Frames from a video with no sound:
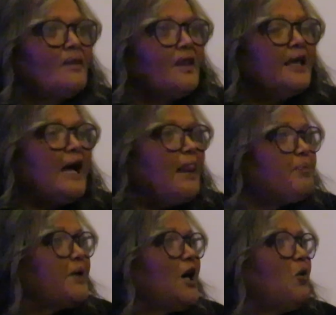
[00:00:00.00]

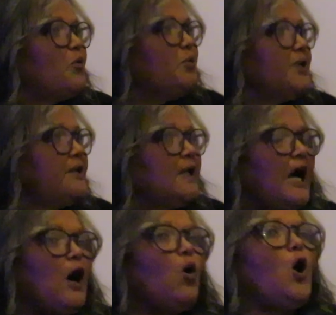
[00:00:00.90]
helping our women,
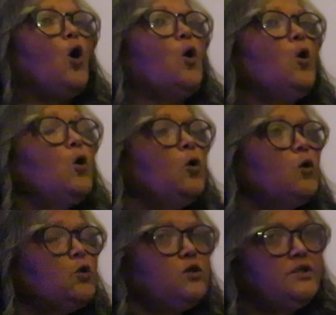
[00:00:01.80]
our
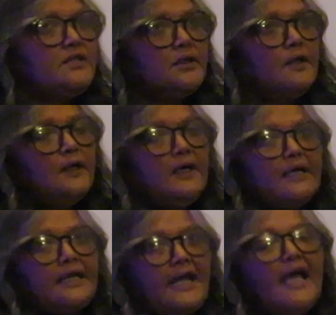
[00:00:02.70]
old
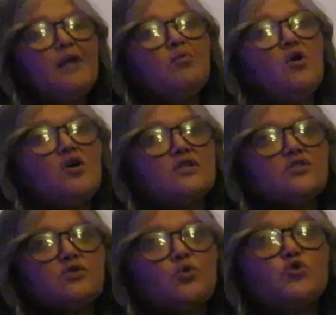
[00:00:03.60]

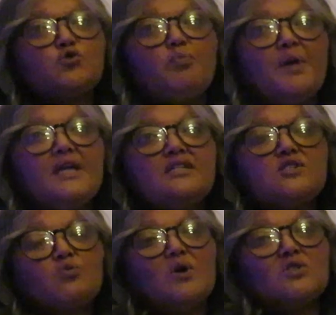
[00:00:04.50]
grandmas whose
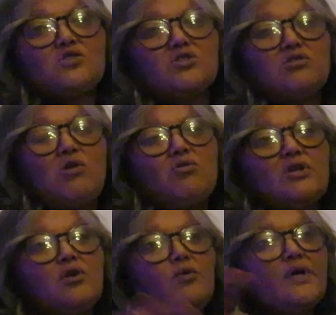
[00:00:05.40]
beds were
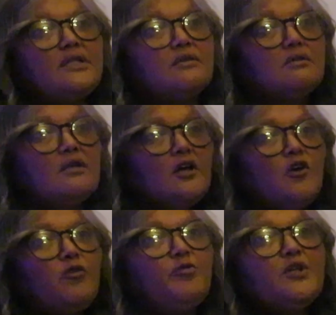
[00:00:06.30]
soaking wet.
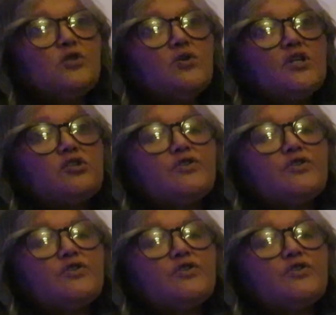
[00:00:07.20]
We've been talking to